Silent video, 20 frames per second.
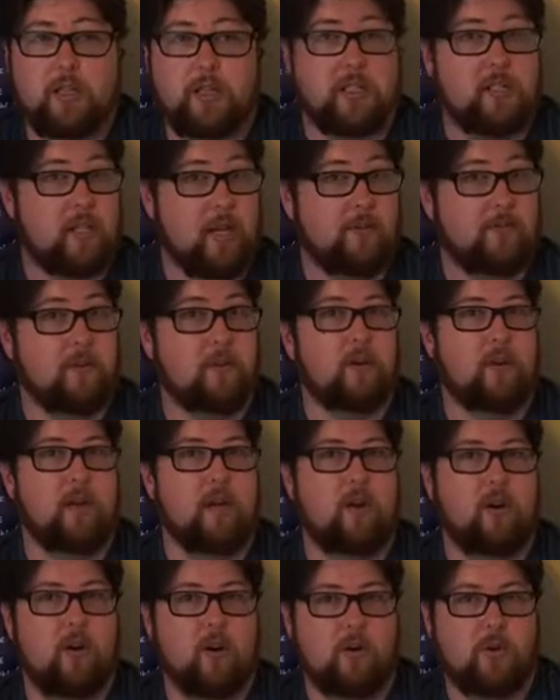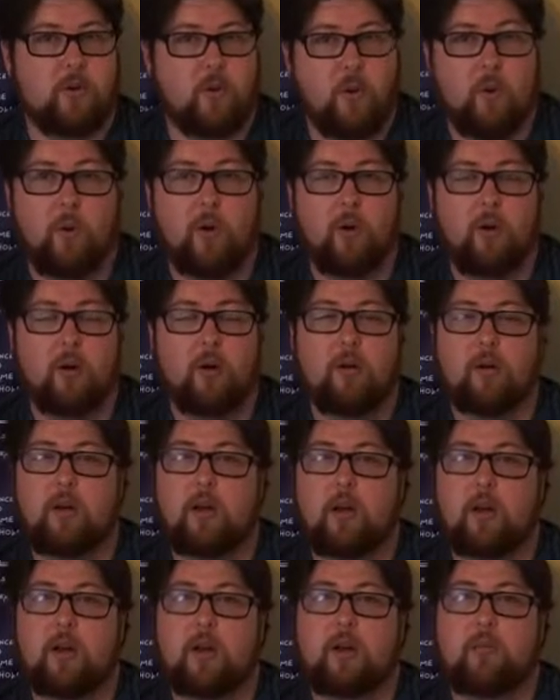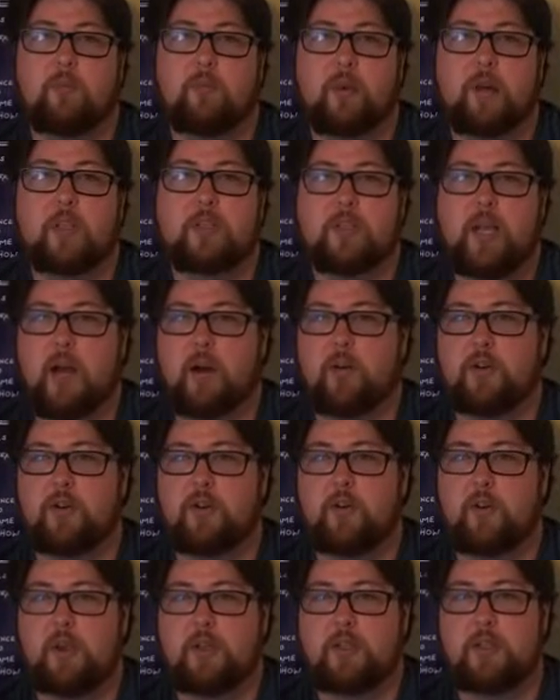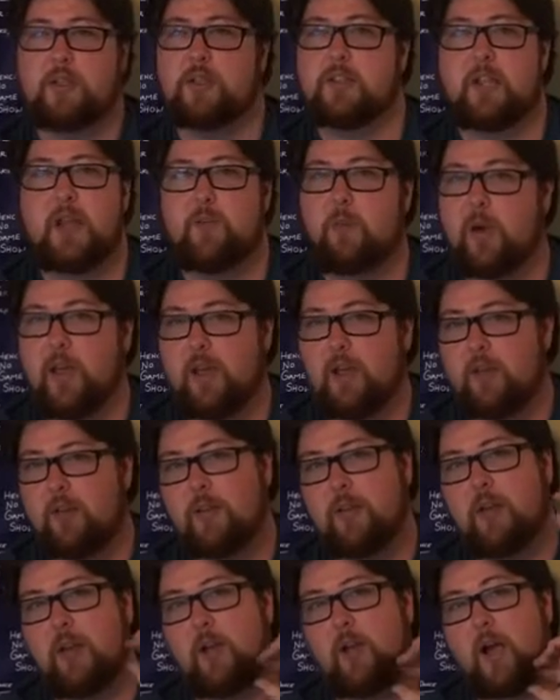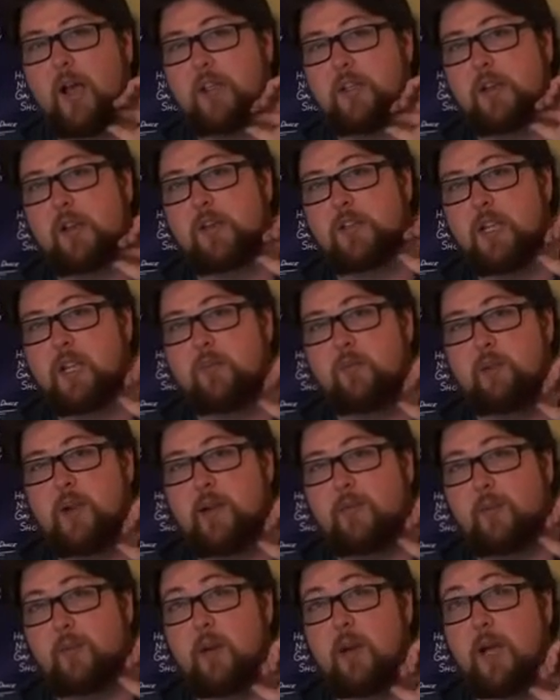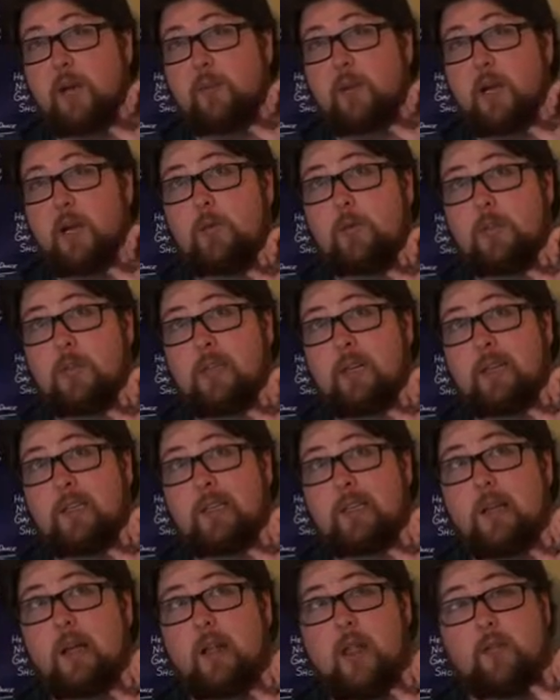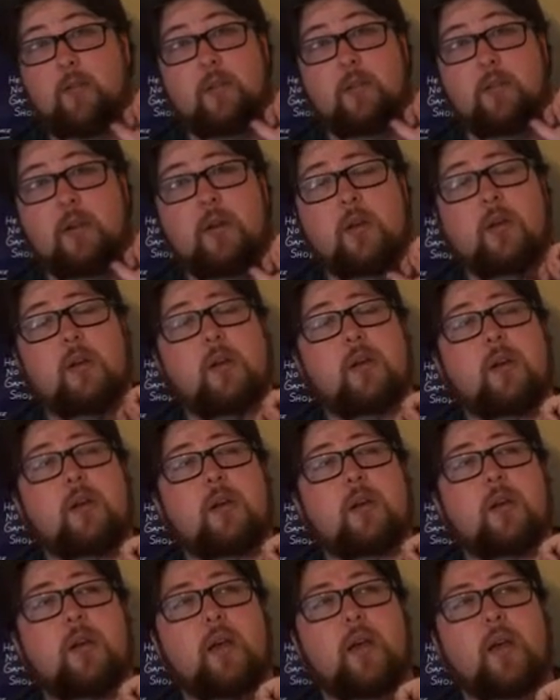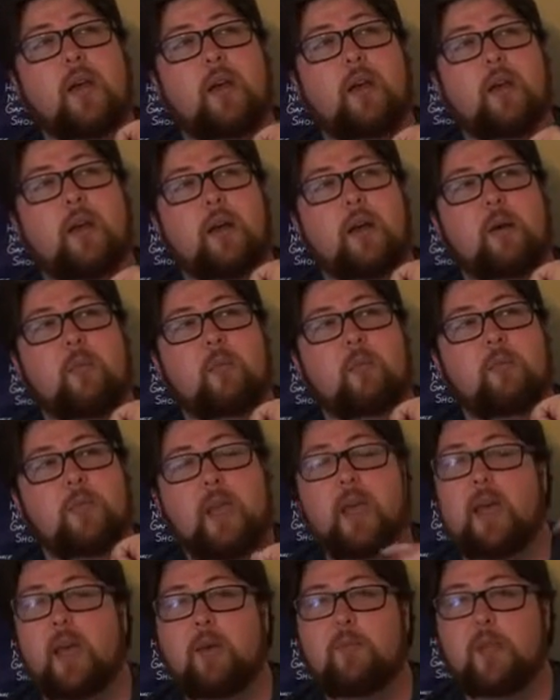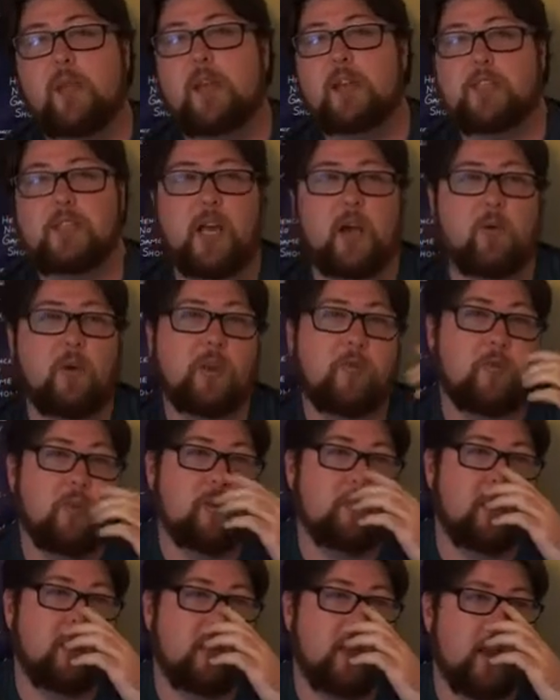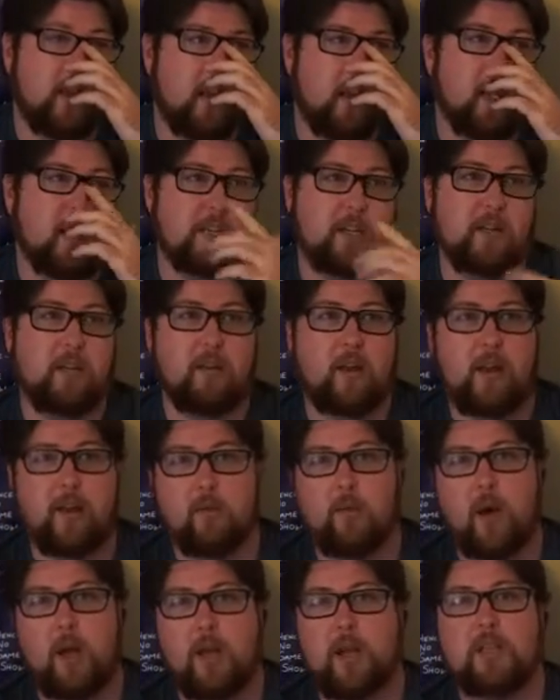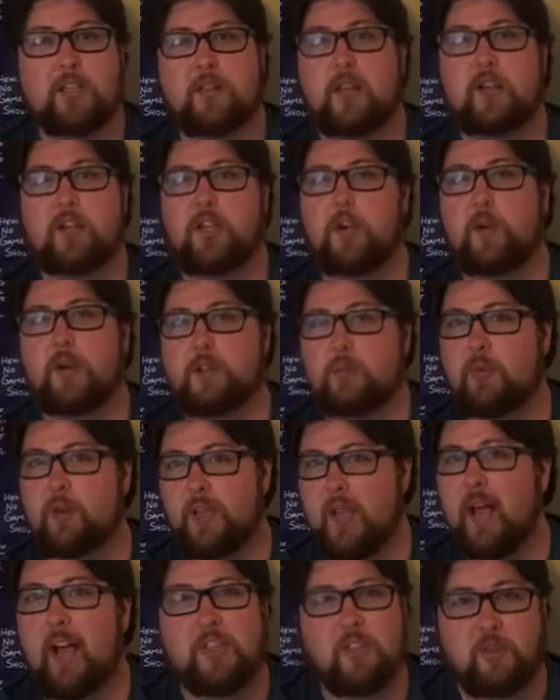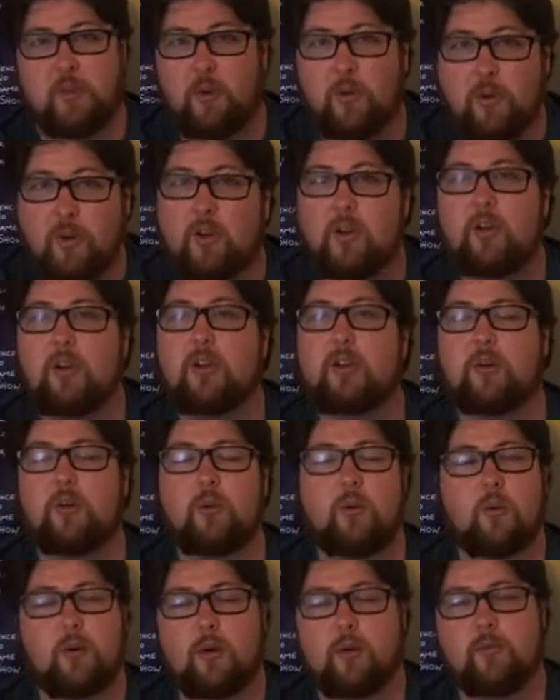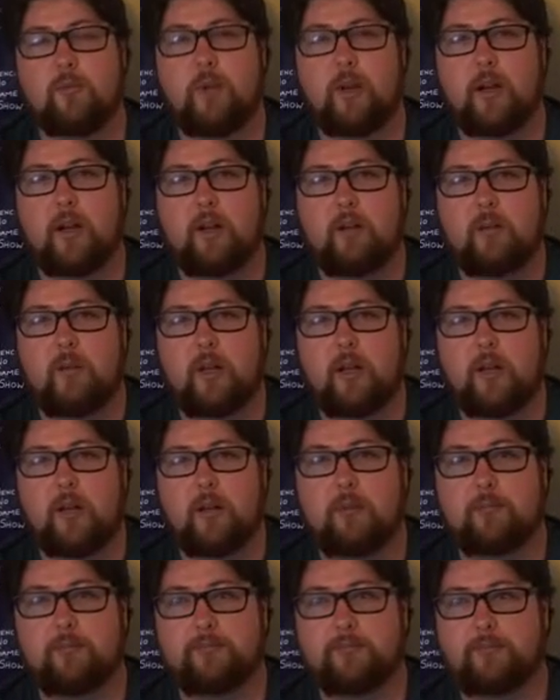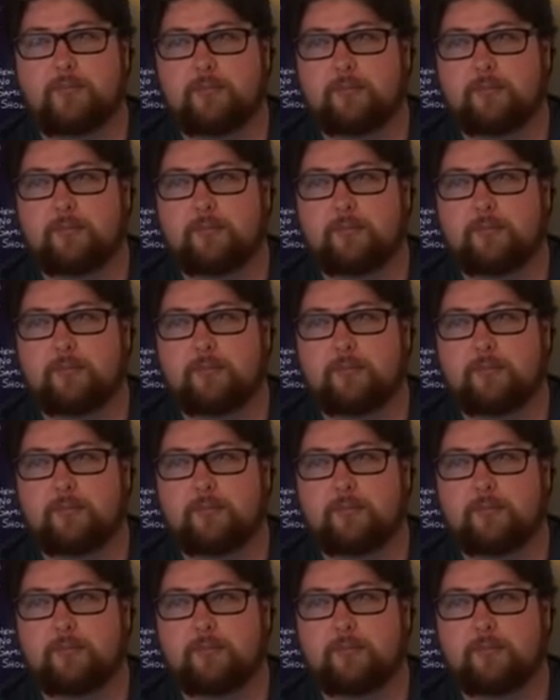It's definitely hardcore, but it's not gratuitous. In the same way, I saw Saving Private Ryan when I was like 11, and it stuck with me. But like, it isn't like showing somebody hostile, or The